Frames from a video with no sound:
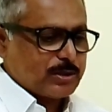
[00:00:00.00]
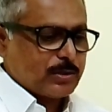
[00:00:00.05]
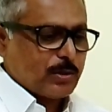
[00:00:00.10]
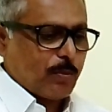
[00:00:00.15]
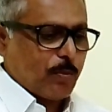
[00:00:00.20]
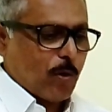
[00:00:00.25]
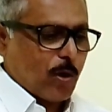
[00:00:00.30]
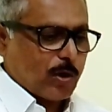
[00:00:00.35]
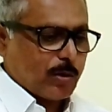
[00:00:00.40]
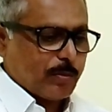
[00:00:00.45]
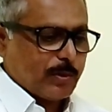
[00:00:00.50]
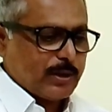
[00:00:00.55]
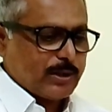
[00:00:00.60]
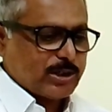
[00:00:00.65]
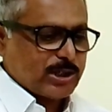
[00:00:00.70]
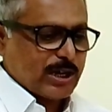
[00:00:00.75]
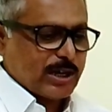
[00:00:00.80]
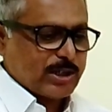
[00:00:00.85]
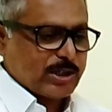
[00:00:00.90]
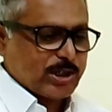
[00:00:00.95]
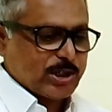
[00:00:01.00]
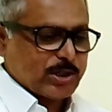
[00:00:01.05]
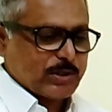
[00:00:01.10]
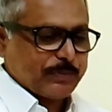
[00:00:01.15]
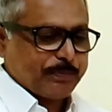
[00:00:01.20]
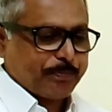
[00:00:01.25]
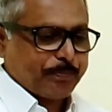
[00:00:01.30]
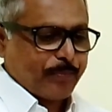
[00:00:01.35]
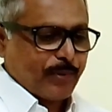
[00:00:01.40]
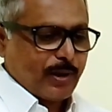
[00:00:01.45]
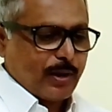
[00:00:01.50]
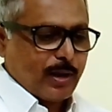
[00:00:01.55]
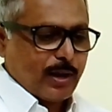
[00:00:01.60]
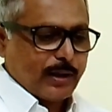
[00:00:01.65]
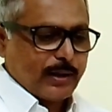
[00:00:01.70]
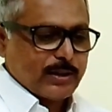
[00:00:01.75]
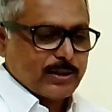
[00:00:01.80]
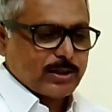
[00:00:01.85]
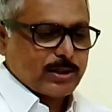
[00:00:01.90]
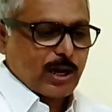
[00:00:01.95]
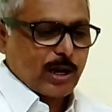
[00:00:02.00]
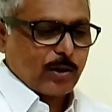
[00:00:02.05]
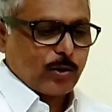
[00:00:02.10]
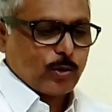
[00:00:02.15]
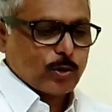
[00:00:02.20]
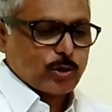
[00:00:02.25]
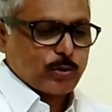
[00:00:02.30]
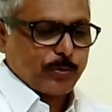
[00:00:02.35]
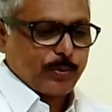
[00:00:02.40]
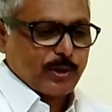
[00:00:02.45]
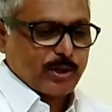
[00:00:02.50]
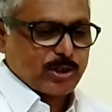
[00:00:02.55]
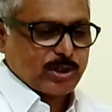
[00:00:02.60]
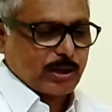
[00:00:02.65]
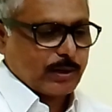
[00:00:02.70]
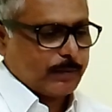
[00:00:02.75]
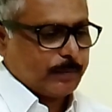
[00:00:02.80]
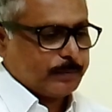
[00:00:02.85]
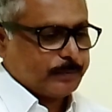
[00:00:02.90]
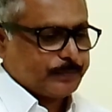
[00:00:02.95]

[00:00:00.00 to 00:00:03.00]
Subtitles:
the formal charges against the accused person.